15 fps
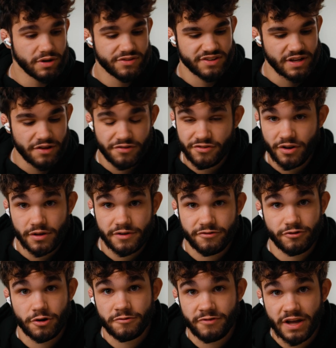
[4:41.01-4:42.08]
isn't necessarily
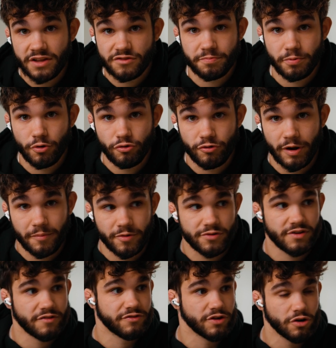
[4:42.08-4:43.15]
for advanced
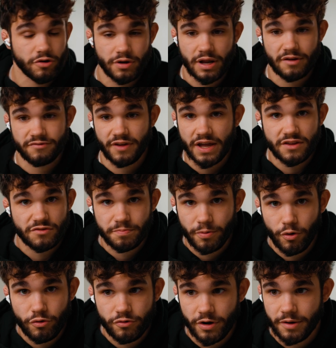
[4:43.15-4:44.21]
programmers. If you're an advanced
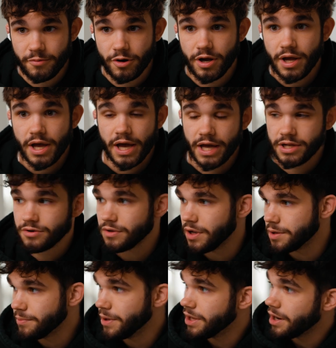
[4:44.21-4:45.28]
programmer and you're
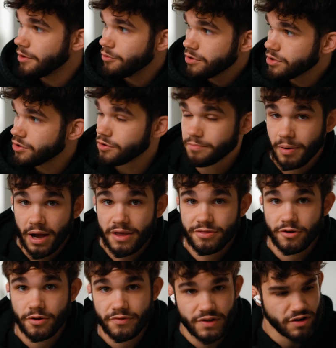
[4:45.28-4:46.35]
like, man, I want to learn
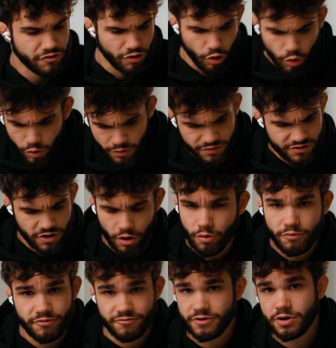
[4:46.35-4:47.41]
Python, then of course,
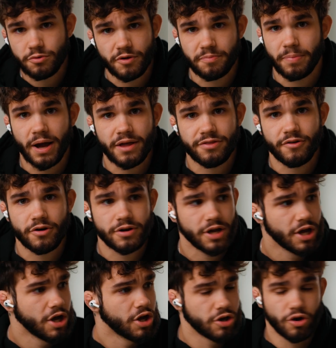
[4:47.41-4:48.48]
go fiddle with Python,
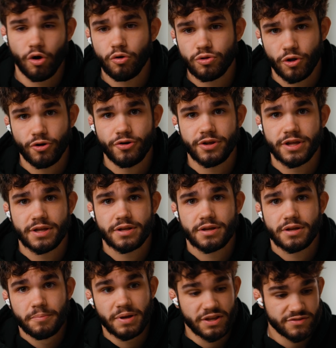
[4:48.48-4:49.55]
go learn it,
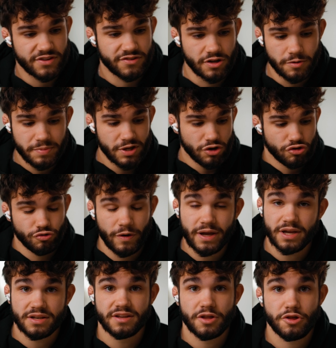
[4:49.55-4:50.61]
because it's going to be a
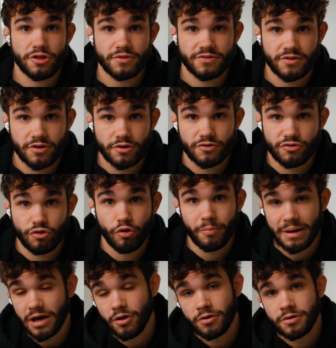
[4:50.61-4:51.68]
great addition to your tool
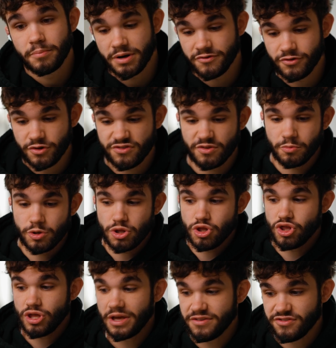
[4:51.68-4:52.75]
belt. But if you're someone
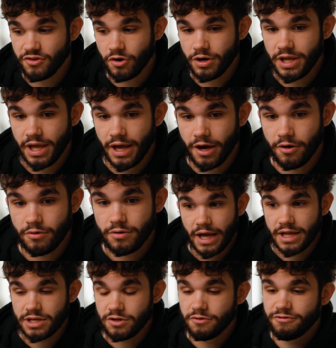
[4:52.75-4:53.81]
just starting out
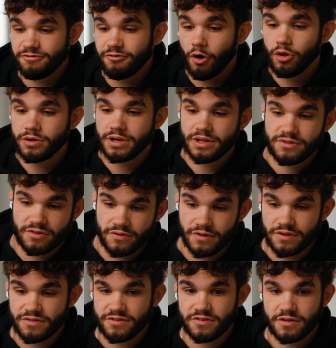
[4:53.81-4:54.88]
and you've fallen into
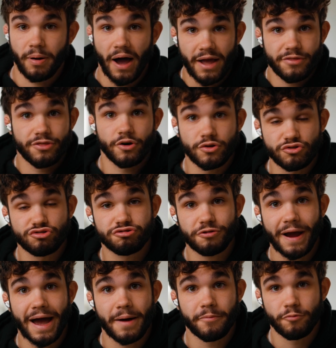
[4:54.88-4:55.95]
this Python
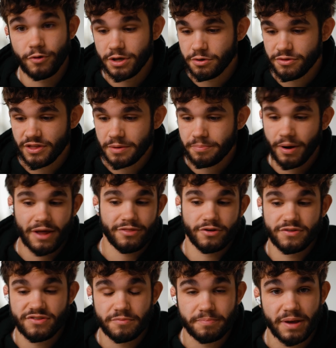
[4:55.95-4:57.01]
trap where you think
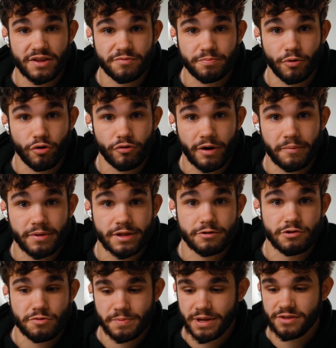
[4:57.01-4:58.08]
Python's the best programming
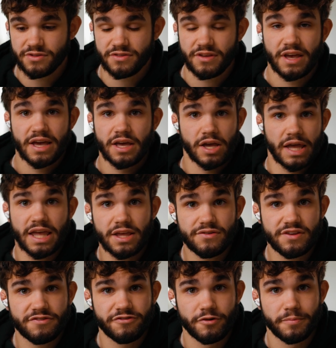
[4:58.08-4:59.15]
language because it's
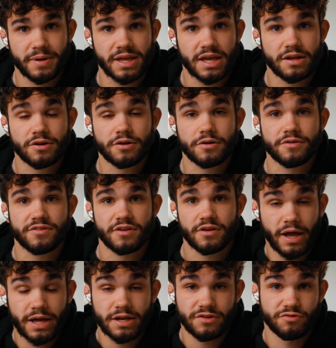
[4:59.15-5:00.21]
easy for beginners,
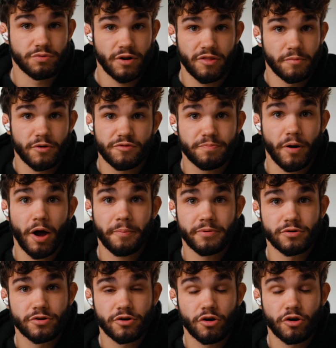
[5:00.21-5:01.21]
and it's one of the most popular